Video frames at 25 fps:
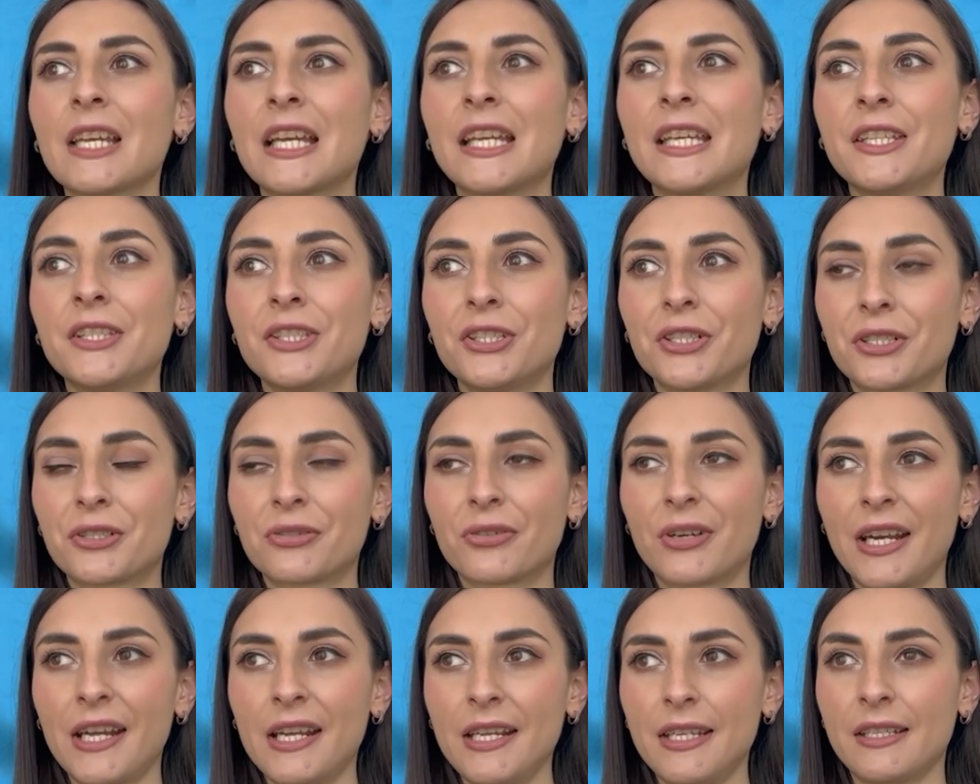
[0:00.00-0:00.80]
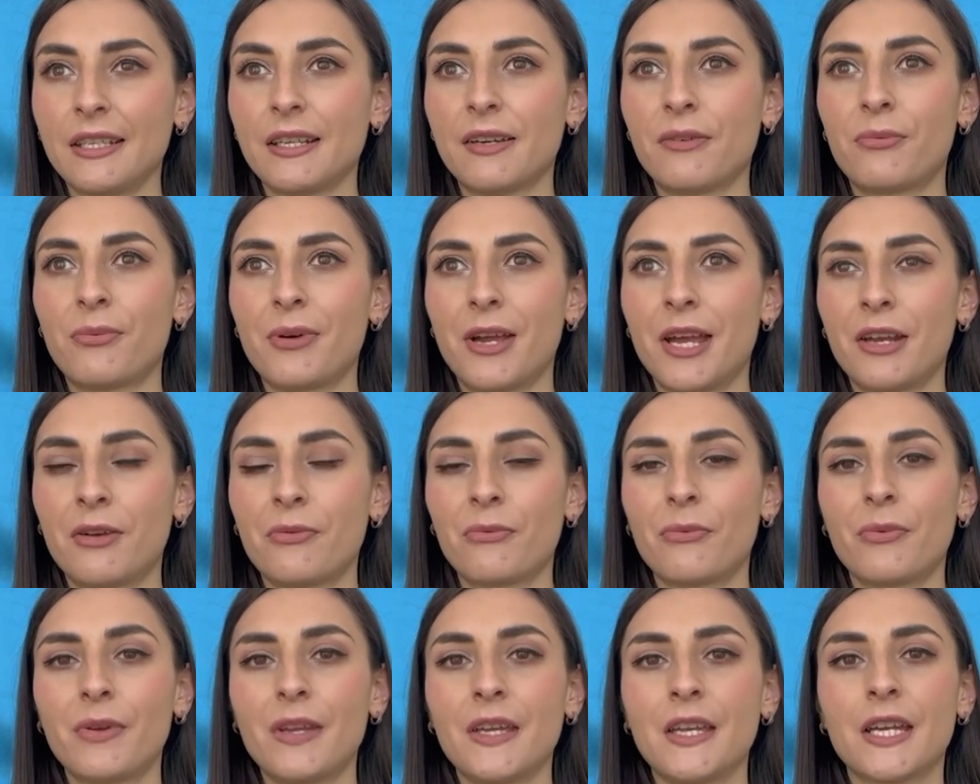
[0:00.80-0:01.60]
in Ukraine,
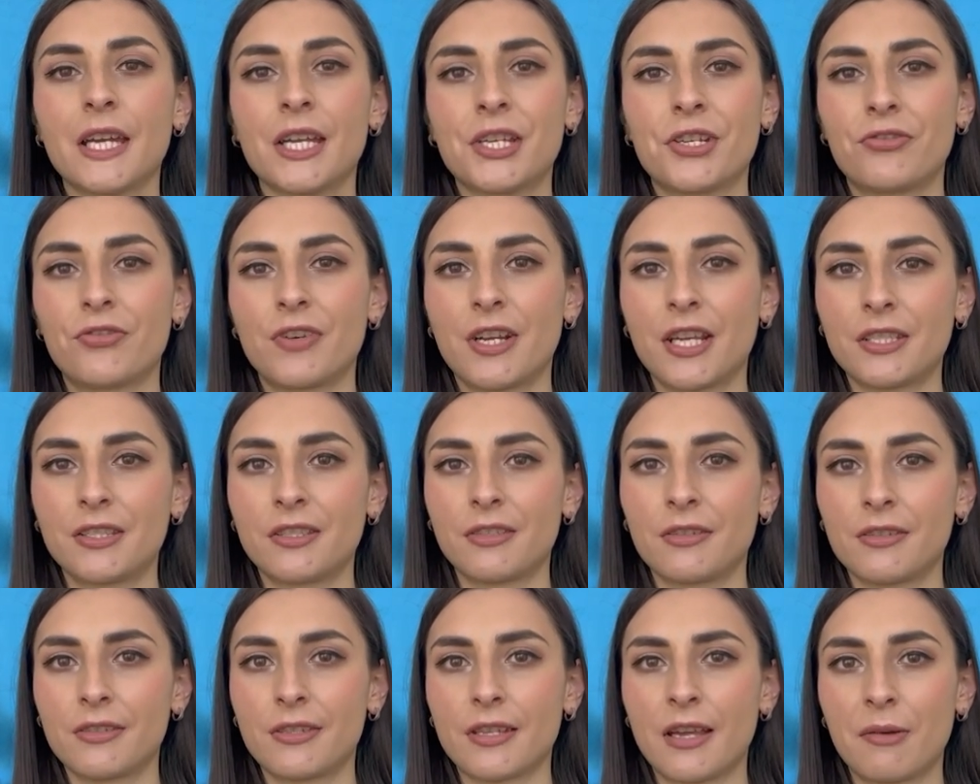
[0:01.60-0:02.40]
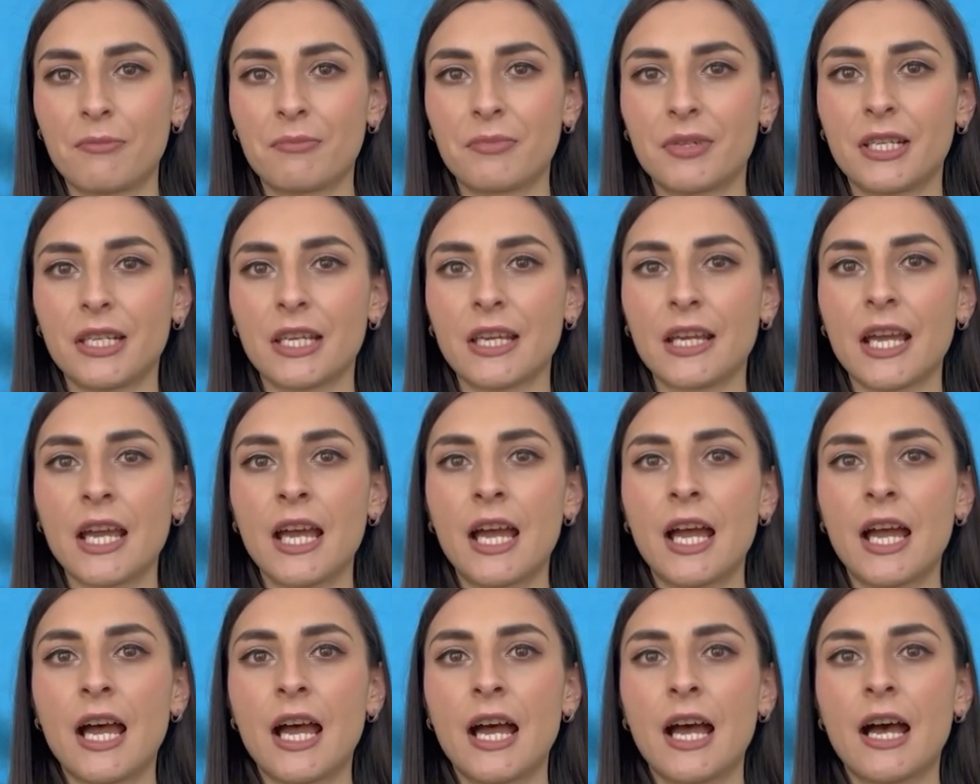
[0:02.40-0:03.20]
when we address to somebody
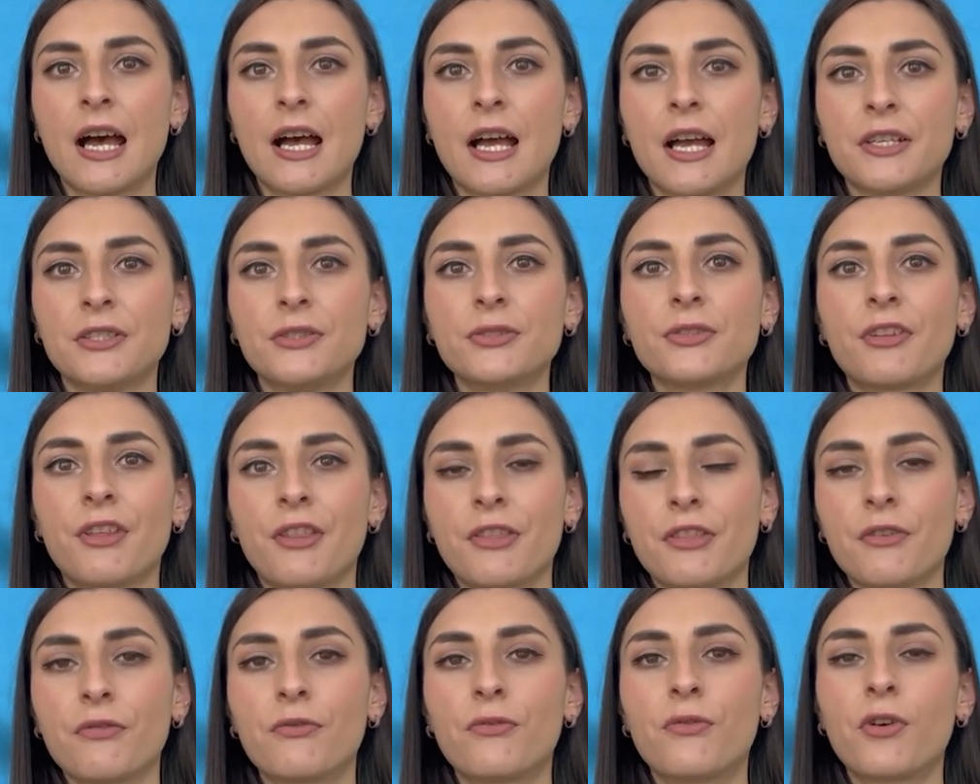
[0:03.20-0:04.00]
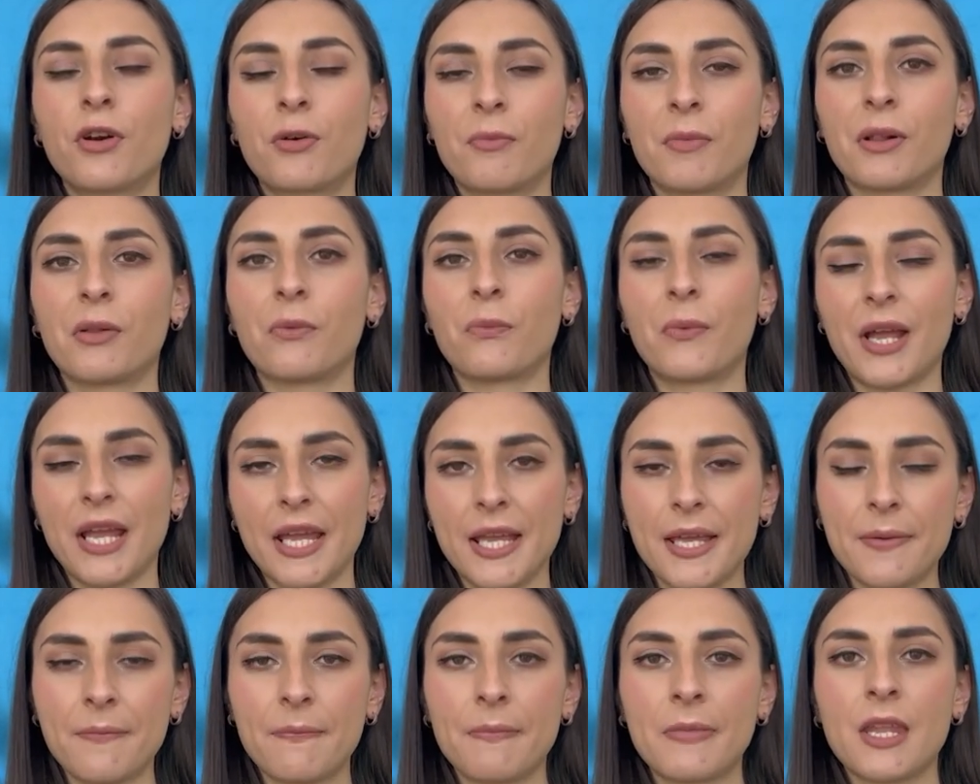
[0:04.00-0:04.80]
using the formal
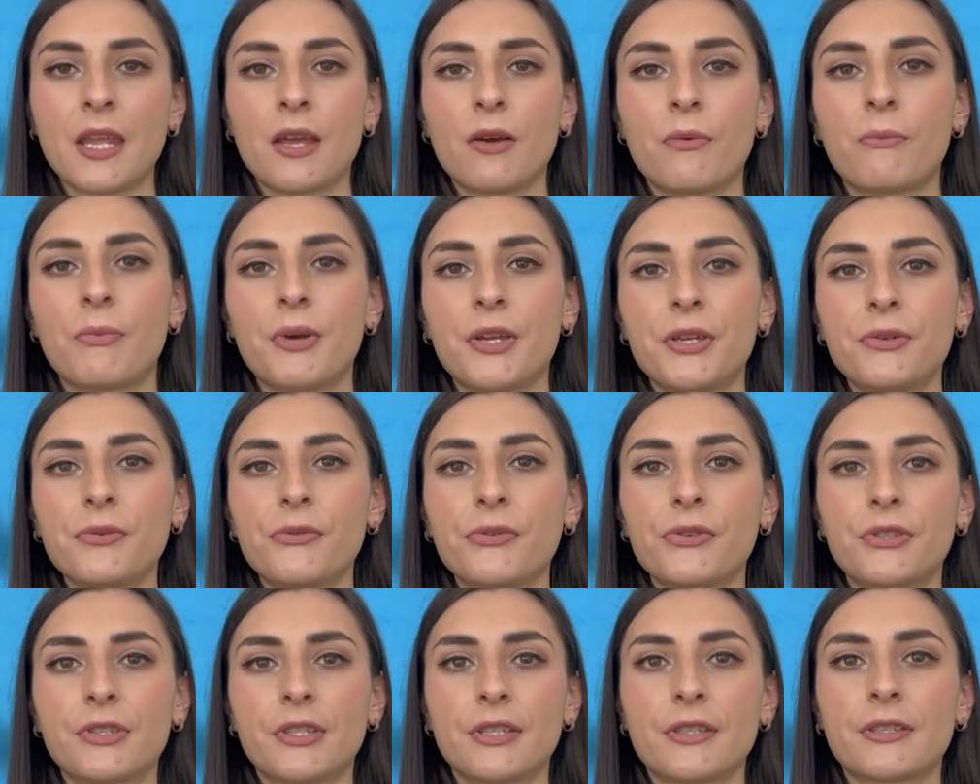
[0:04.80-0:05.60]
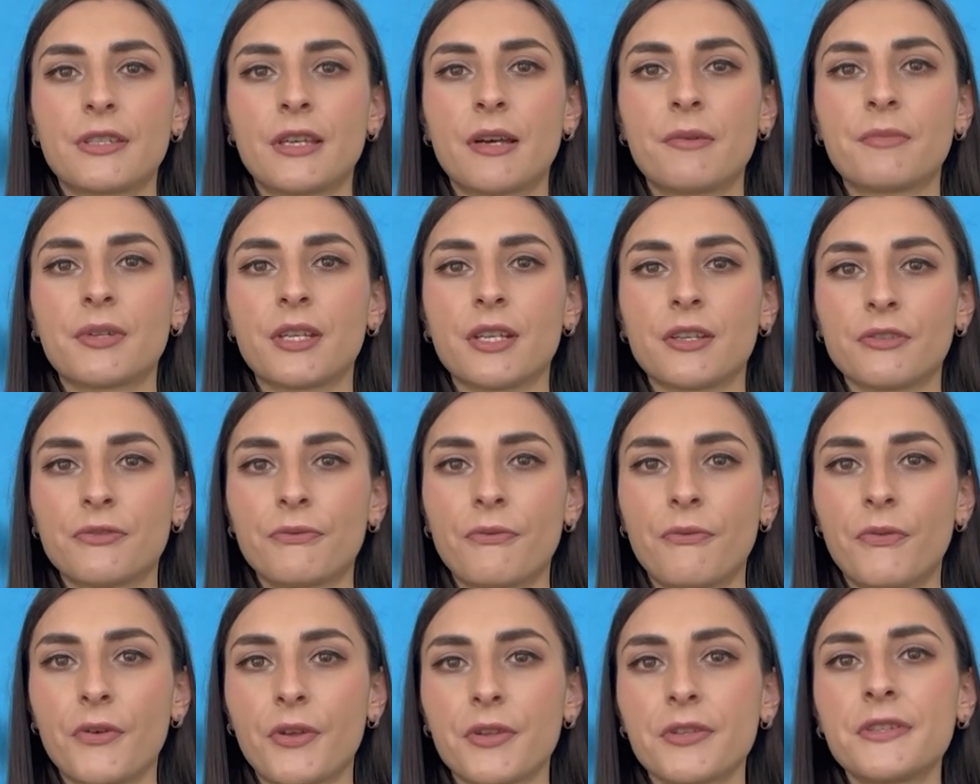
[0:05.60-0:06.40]
way, we use somebody's
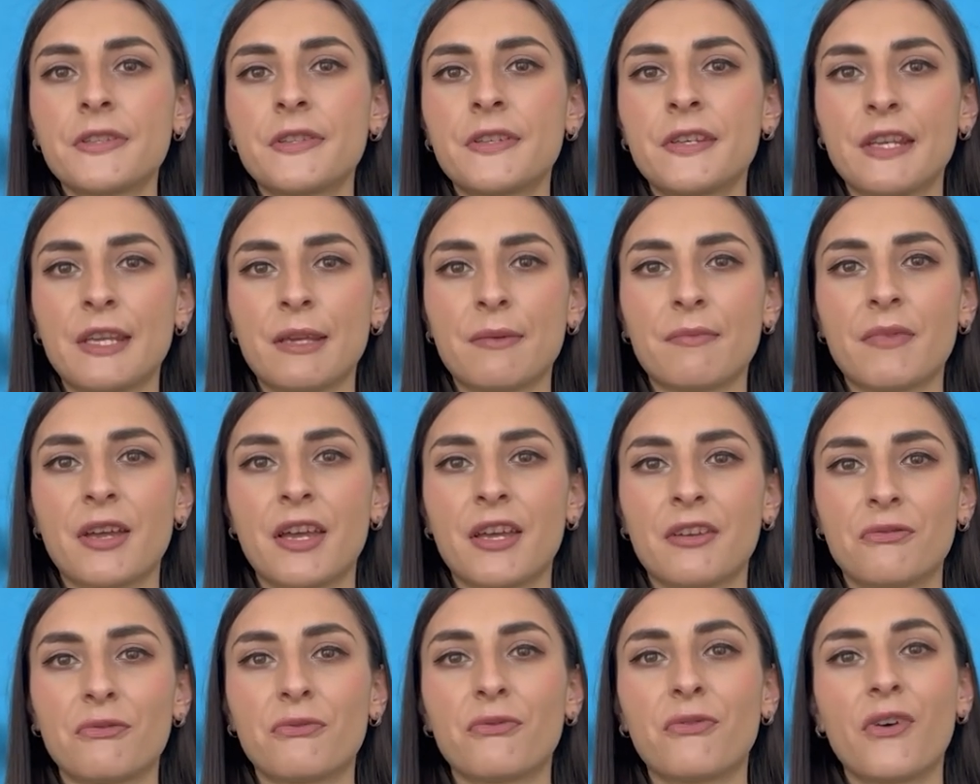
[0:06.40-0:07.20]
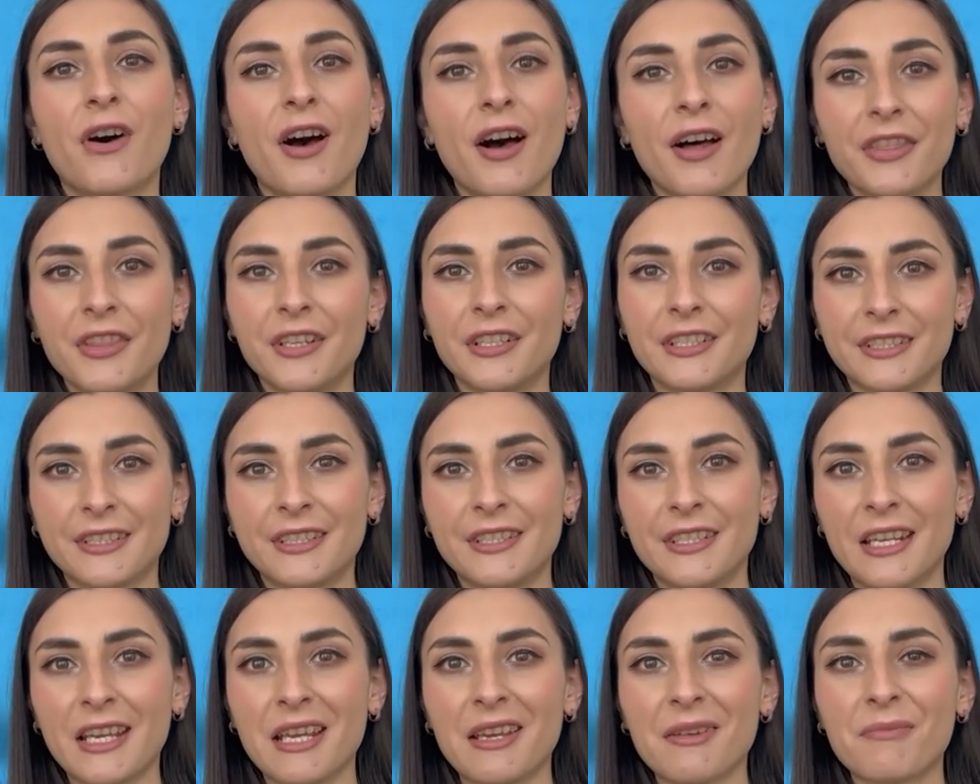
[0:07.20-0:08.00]
first name and father's
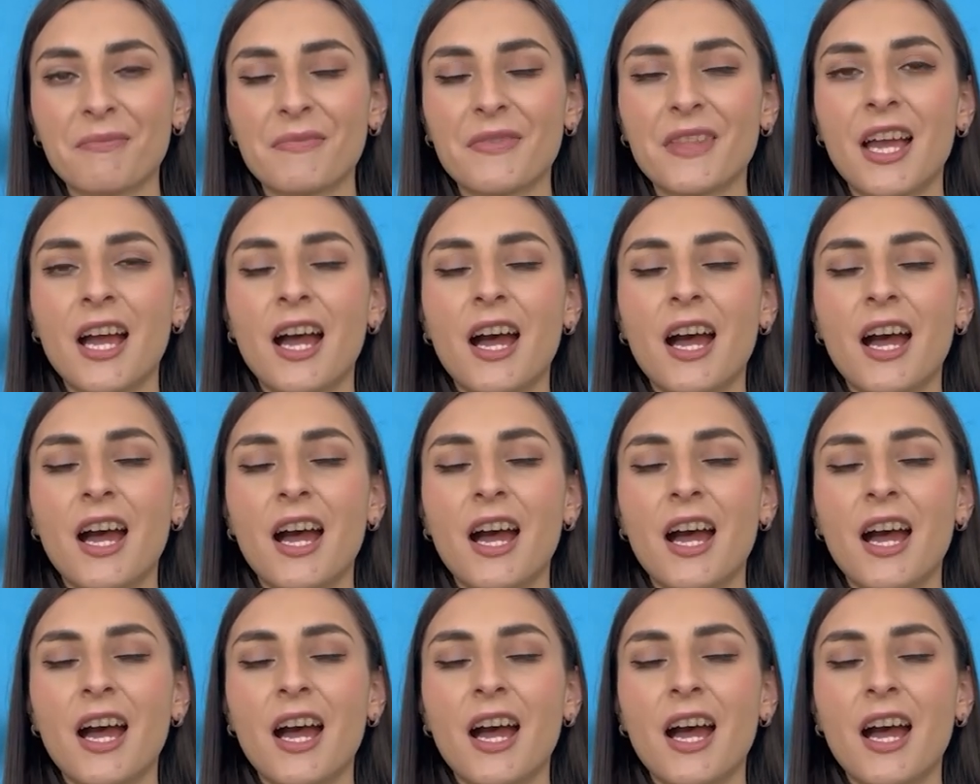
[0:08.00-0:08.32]
name.